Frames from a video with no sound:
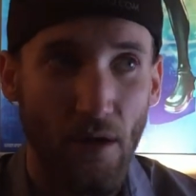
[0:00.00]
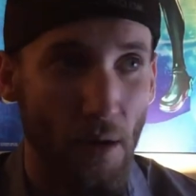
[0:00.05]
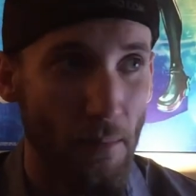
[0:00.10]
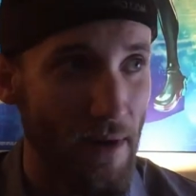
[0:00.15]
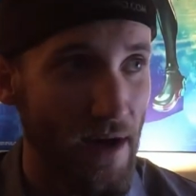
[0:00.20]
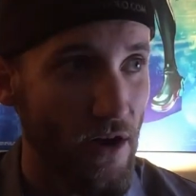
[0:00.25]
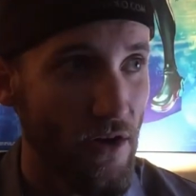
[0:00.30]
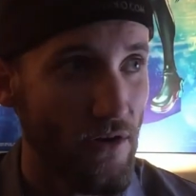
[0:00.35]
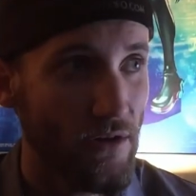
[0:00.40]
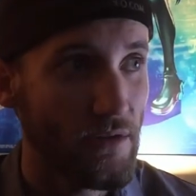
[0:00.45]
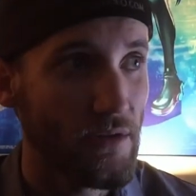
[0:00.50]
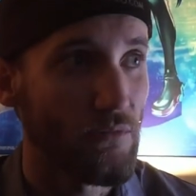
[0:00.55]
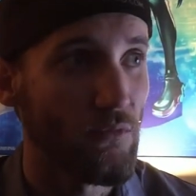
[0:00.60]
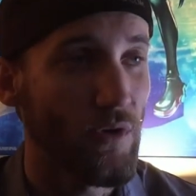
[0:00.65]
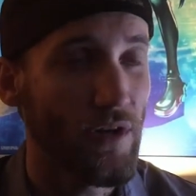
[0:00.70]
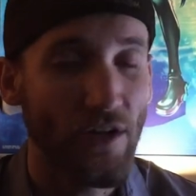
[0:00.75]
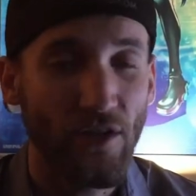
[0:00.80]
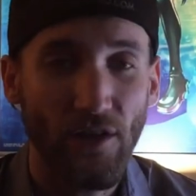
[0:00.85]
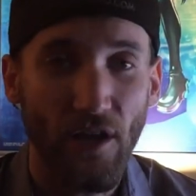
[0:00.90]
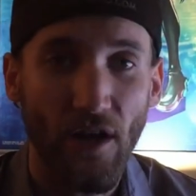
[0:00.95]
about
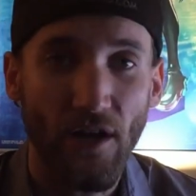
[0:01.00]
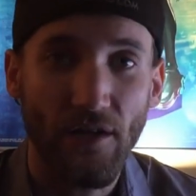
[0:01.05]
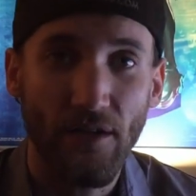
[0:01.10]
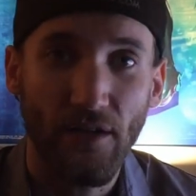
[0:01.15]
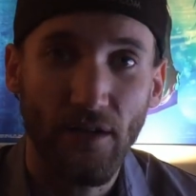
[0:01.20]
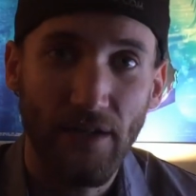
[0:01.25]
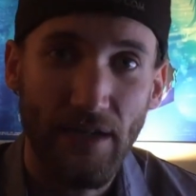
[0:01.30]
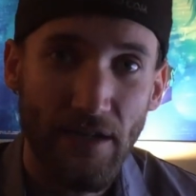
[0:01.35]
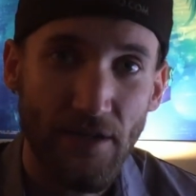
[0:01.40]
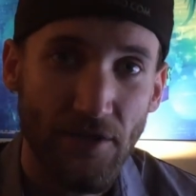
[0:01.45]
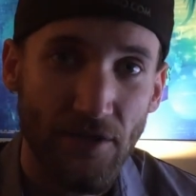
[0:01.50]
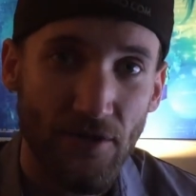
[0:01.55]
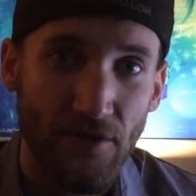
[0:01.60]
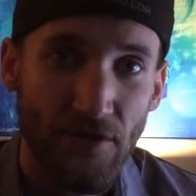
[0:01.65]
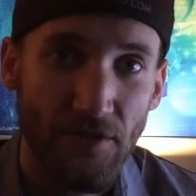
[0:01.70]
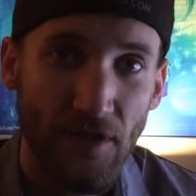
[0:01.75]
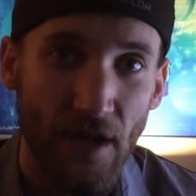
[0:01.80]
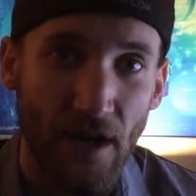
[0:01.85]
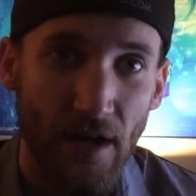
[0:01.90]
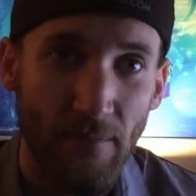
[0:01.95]
1 o'clock Eastern
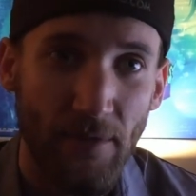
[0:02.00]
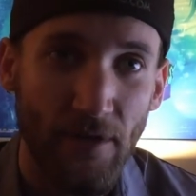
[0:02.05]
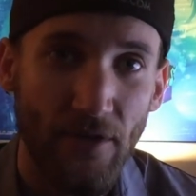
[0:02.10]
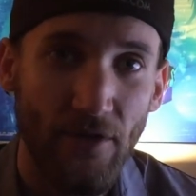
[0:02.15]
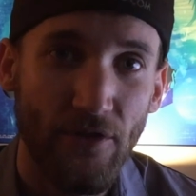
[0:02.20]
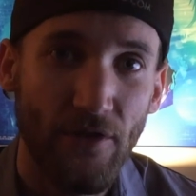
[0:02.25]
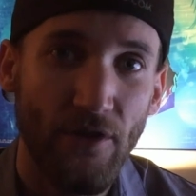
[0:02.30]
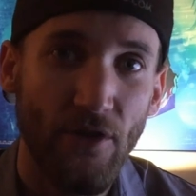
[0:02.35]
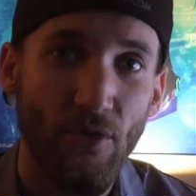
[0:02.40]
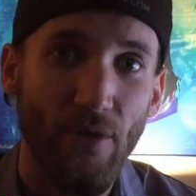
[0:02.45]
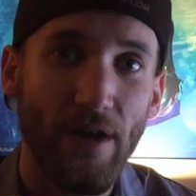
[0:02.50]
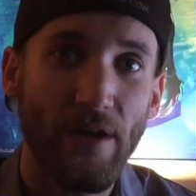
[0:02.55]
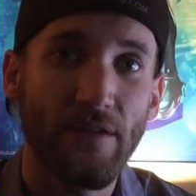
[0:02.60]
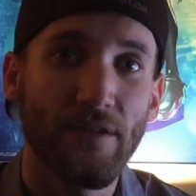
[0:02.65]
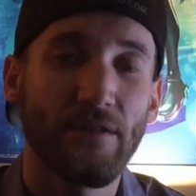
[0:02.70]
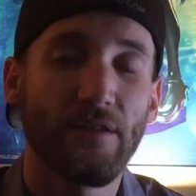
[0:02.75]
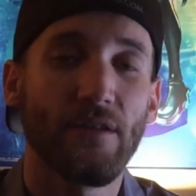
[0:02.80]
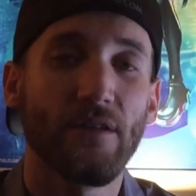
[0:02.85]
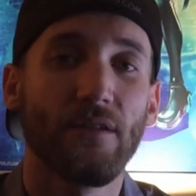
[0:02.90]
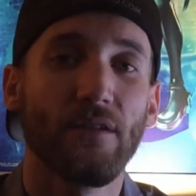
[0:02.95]
time here in the
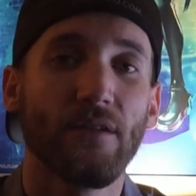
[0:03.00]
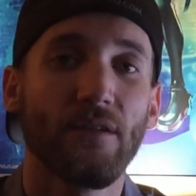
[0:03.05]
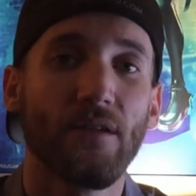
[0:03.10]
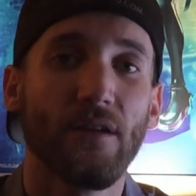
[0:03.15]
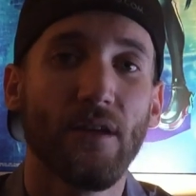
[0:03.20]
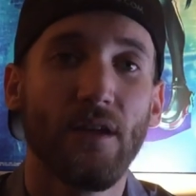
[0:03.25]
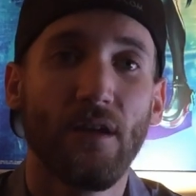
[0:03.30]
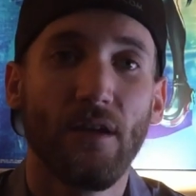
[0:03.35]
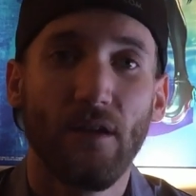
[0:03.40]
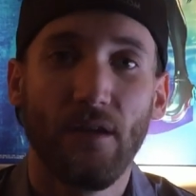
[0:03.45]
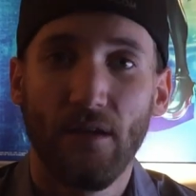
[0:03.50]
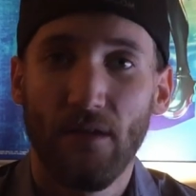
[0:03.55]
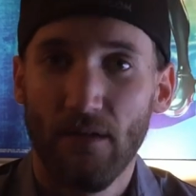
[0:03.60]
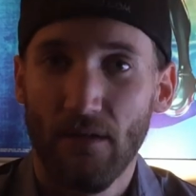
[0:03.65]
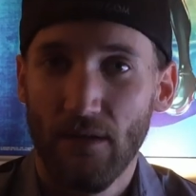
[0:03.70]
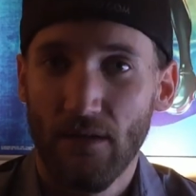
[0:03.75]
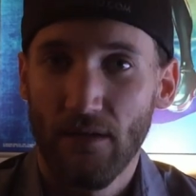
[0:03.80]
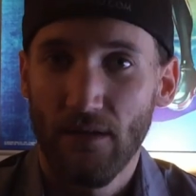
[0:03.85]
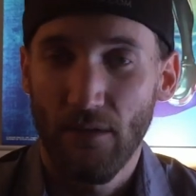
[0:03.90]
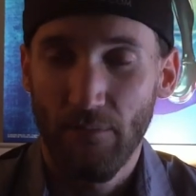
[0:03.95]
U.S.
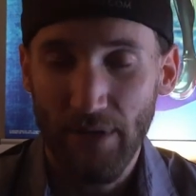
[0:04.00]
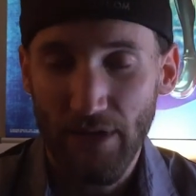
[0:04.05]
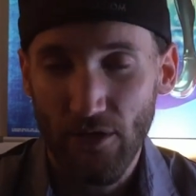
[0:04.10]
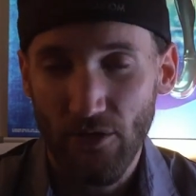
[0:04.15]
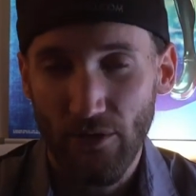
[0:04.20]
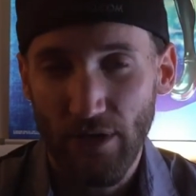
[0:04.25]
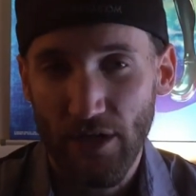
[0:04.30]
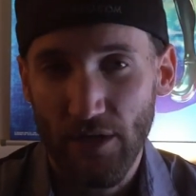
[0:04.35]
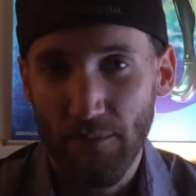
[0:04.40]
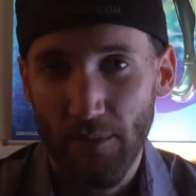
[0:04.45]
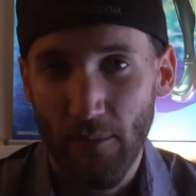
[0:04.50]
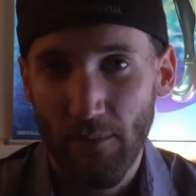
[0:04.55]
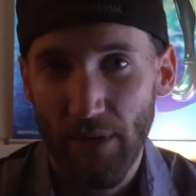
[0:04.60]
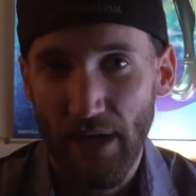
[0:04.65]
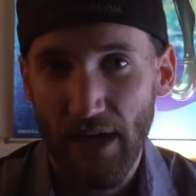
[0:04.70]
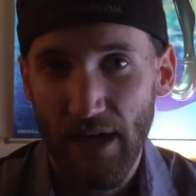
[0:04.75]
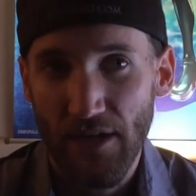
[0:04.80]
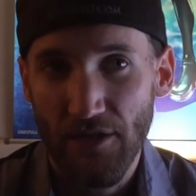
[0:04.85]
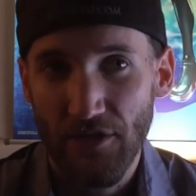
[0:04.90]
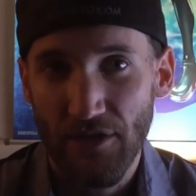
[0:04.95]
the Miku Expo
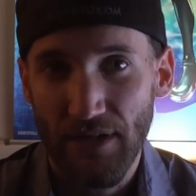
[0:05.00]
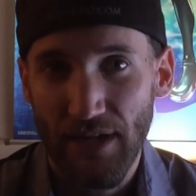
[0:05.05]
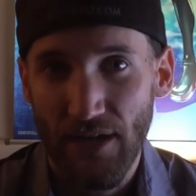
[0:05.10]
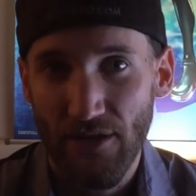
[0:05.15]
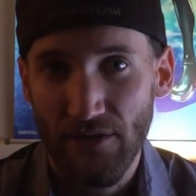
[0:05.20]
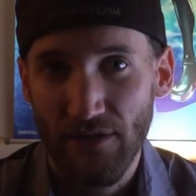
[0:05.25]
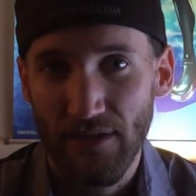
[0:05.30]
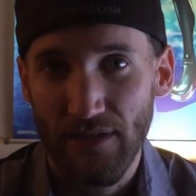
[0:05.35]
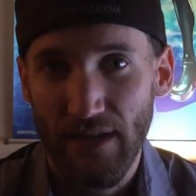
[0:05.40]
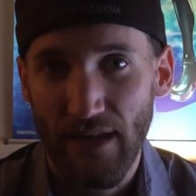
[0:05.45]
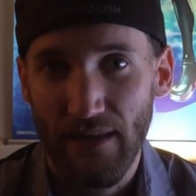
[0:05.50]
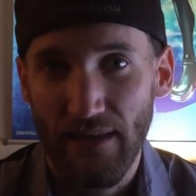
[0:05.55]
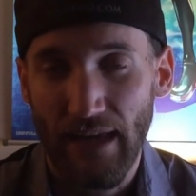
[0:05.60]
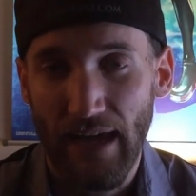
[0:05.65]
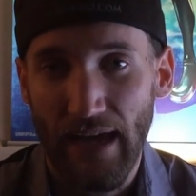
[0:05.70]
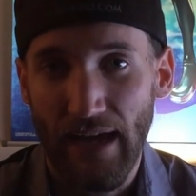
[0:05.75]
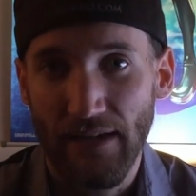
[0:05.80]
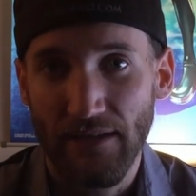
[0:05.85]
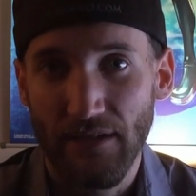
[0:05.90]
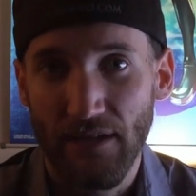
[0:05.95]
page announced
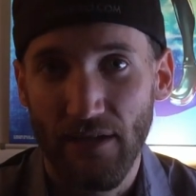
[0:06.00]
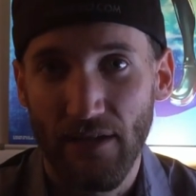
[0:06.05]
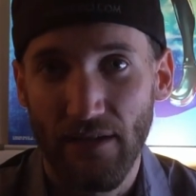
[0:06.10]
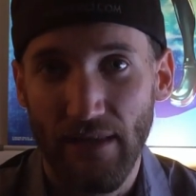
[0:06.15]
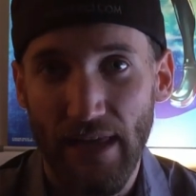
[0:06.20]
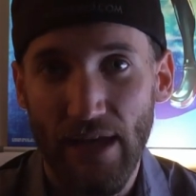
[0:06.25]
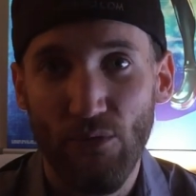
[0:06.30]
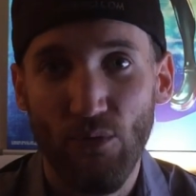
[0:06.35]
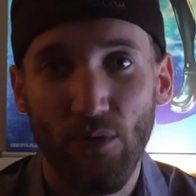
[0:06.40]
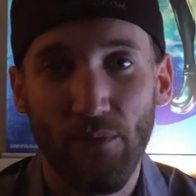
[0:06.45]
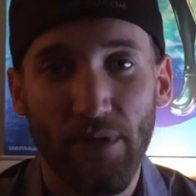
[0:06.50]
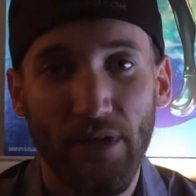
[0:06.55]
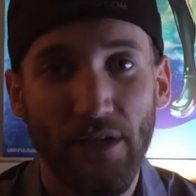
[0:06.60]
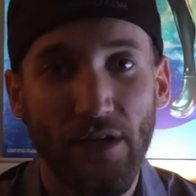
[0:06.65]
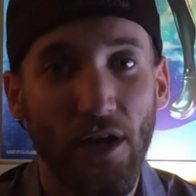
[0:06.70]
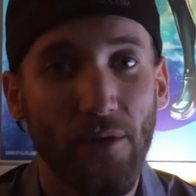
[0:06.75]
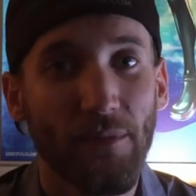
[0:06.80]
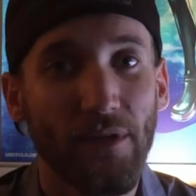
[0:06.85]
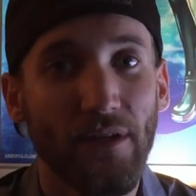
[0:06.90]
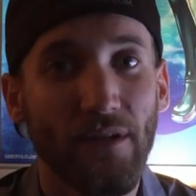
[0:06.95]
that they will be
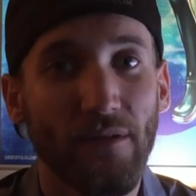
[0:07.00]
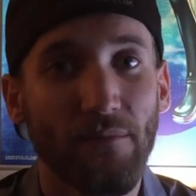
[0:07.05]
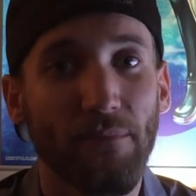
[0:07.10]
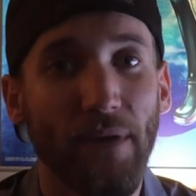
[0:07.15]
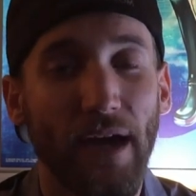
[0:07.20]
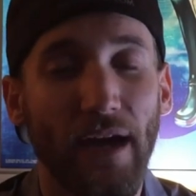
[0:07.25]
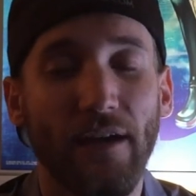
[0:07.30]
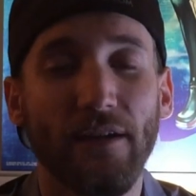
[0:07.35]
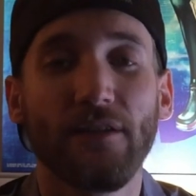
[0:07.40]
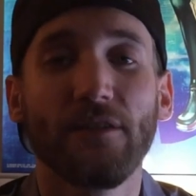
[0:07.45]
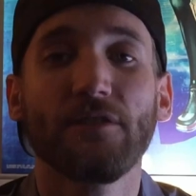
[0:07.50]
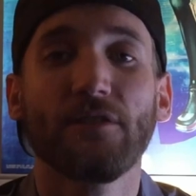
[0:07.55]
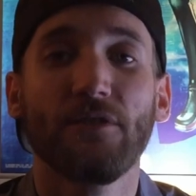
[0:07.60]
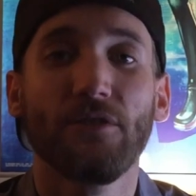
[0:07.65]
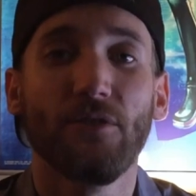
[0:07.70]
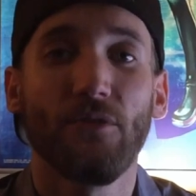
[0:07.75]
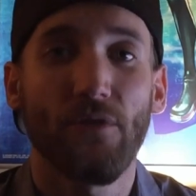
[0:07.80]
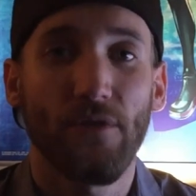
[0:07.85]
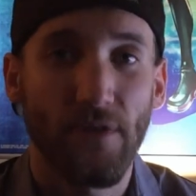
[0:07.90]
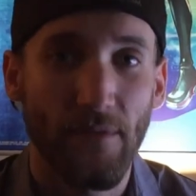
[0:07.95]
coming back to
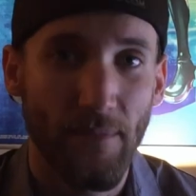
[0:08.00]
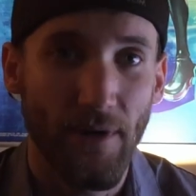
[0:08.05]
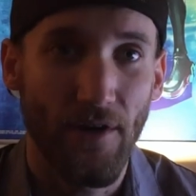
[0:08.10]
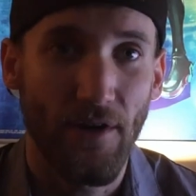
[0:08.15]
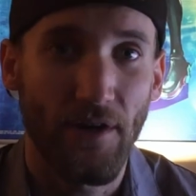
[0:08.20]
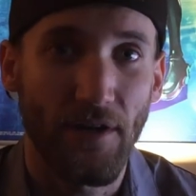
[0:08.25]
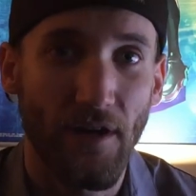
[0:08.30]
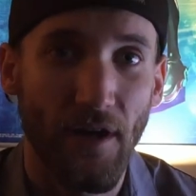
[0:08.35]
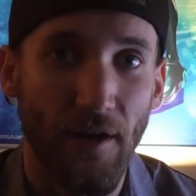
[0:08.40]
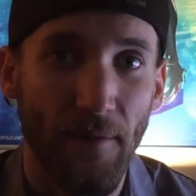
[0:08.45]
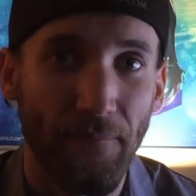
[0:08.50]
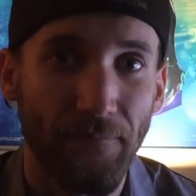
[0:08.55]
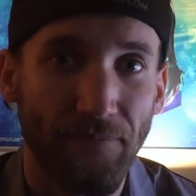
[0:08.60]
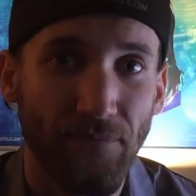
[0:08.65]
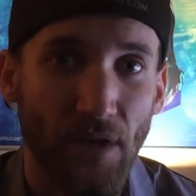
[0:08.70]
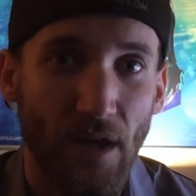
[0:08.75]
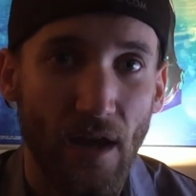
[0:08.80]
North America.